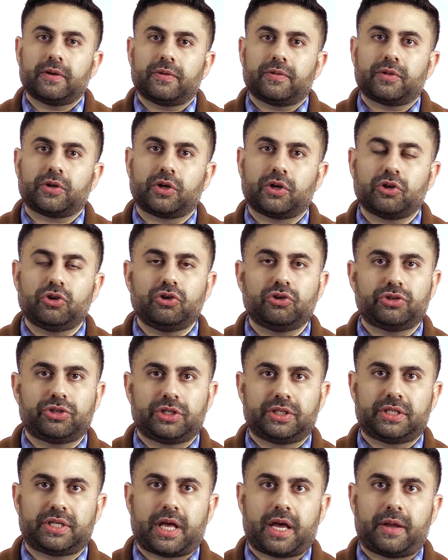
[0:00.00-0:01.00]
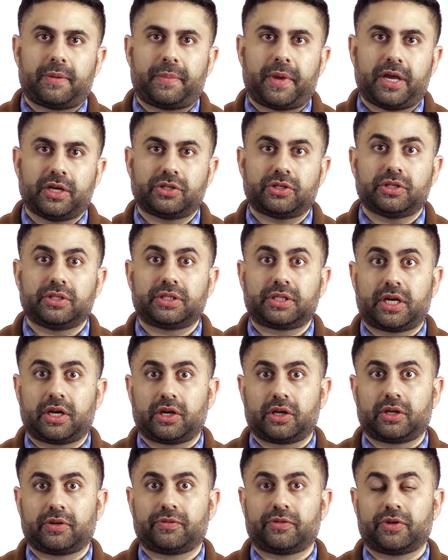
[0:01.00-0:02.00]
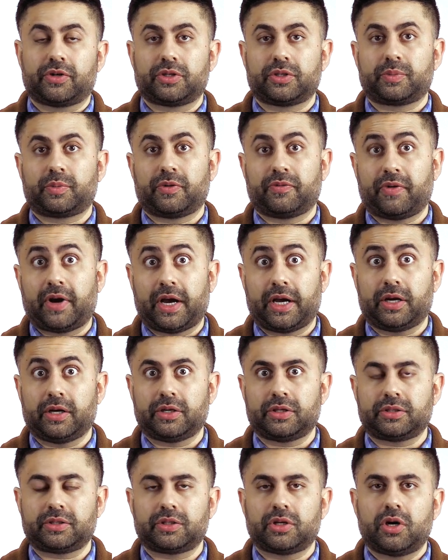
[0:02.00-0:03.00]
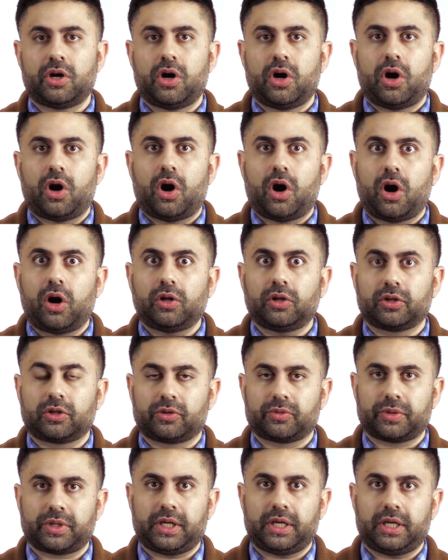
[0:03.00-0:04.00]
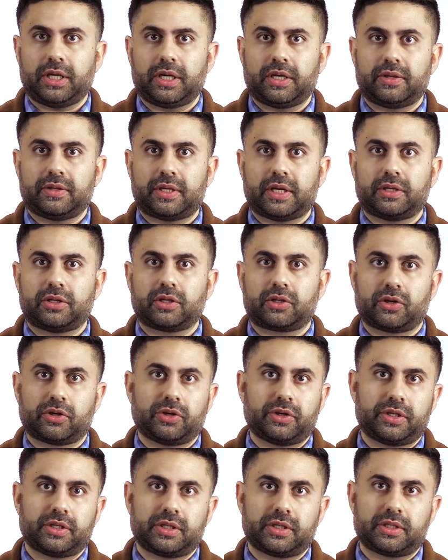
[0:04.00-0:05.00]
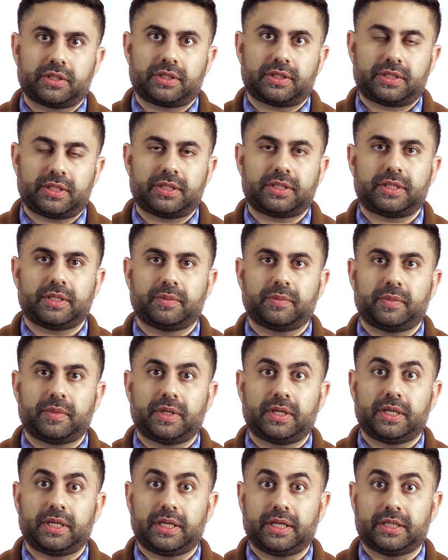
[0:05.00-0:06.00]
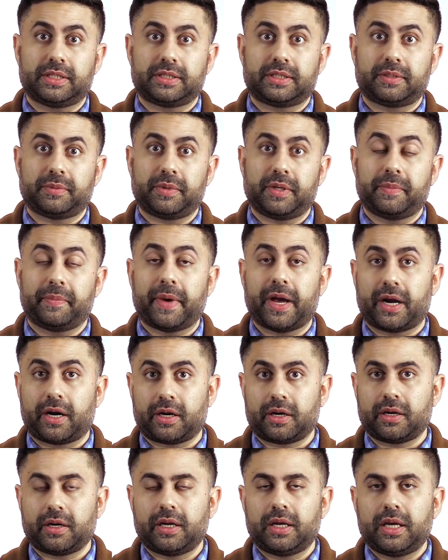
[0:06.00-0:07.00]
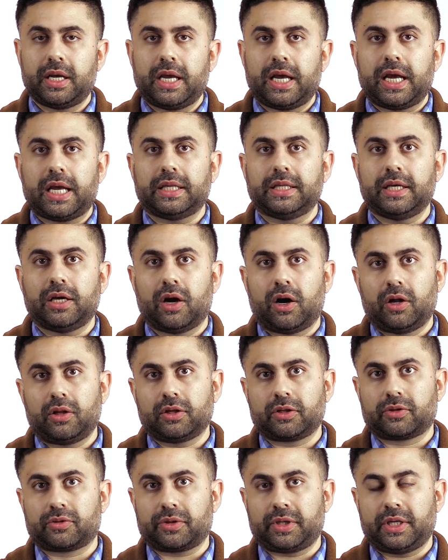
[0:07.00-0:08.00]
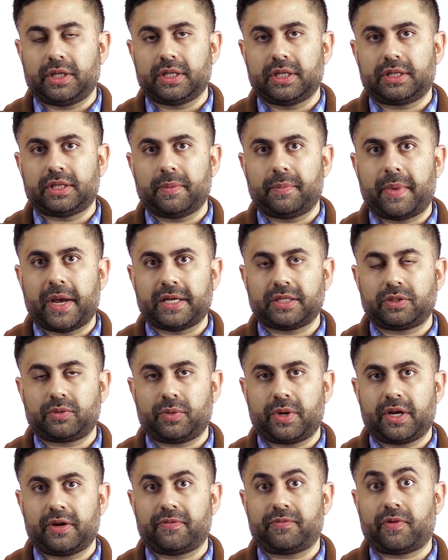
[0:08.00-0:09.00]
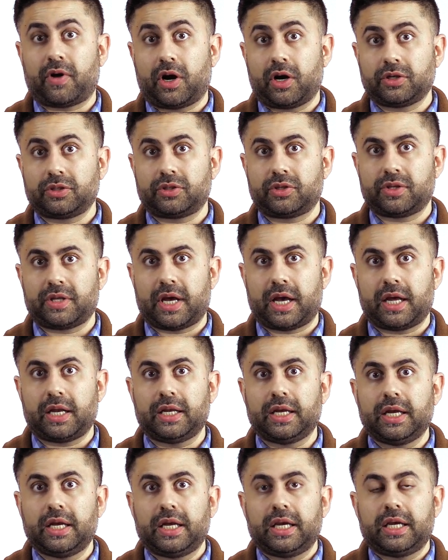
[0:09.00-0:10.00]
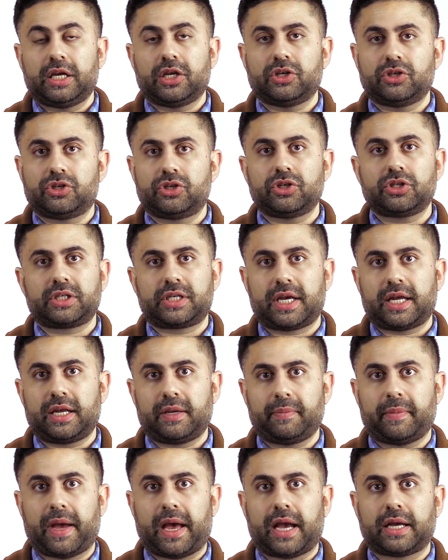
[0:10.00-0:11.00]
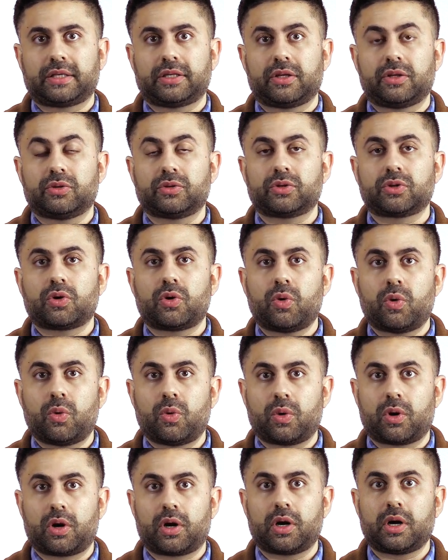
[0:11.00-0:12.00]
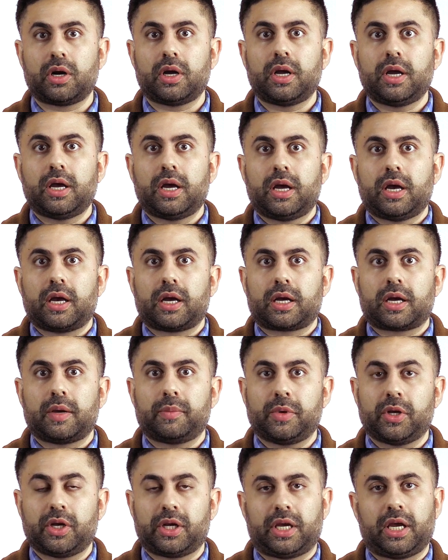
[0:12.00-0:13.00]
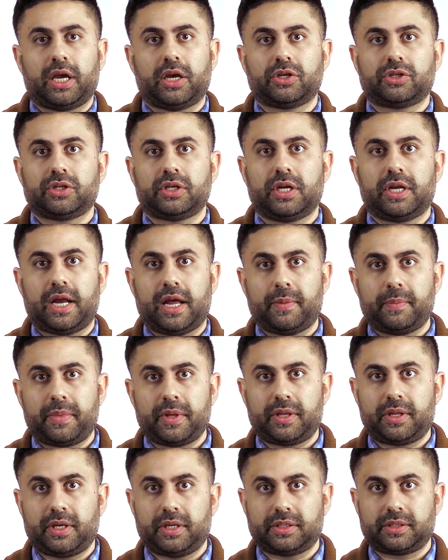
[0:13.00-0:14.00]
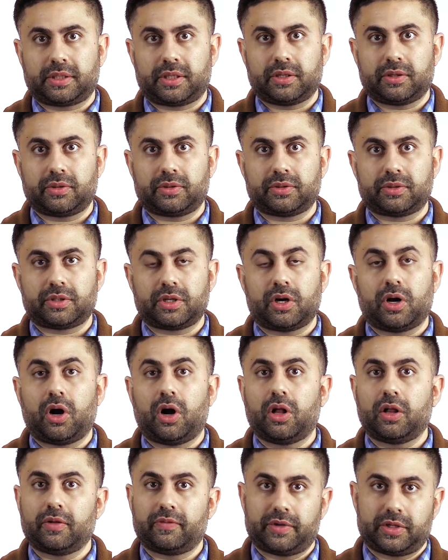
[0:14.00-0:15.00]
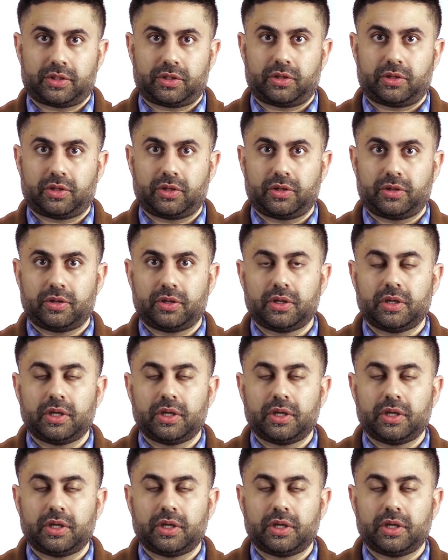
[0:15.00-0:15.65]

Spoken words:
The good news is that patients, caregivers, providers all agree that the current system needs to be better, and they all agree that the best way to foster that is just getting back to those core communication and empathy skills that all of us learn.